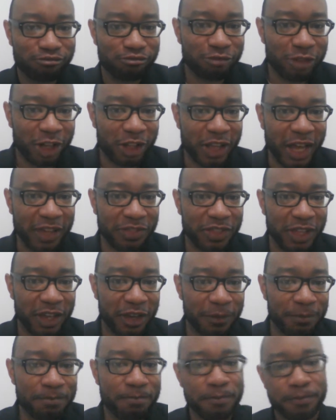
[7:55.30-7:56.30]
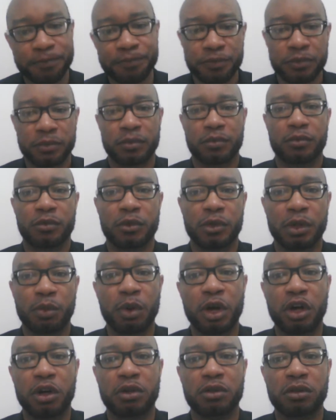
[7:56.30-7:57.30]
look like them,
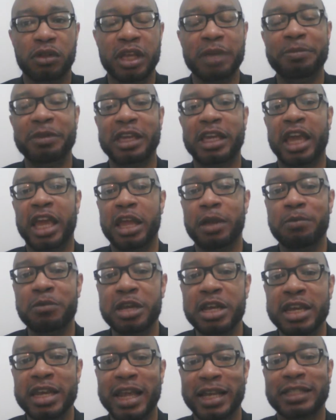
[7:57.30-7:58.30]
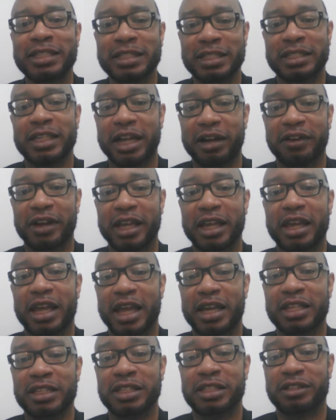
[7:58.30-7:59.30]
well, it became necessary,
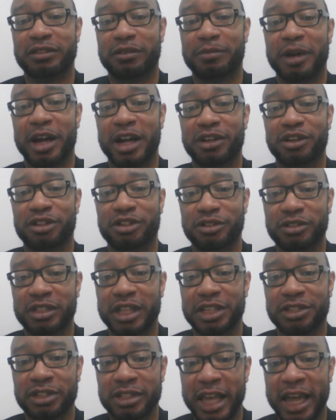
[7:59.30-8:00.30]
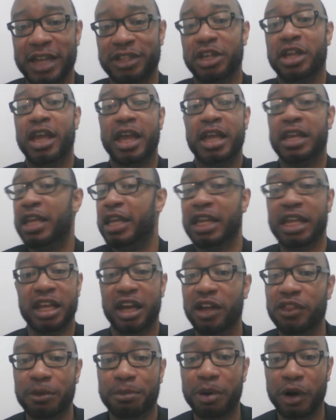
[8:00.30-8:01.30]
and this is a reminder to Stacey Dash and any
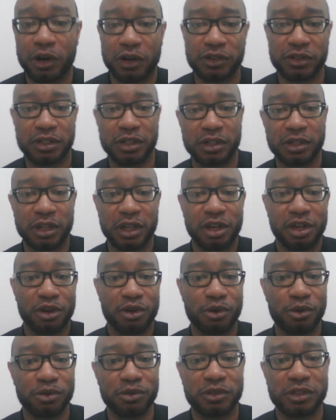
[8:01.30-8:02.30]
other person who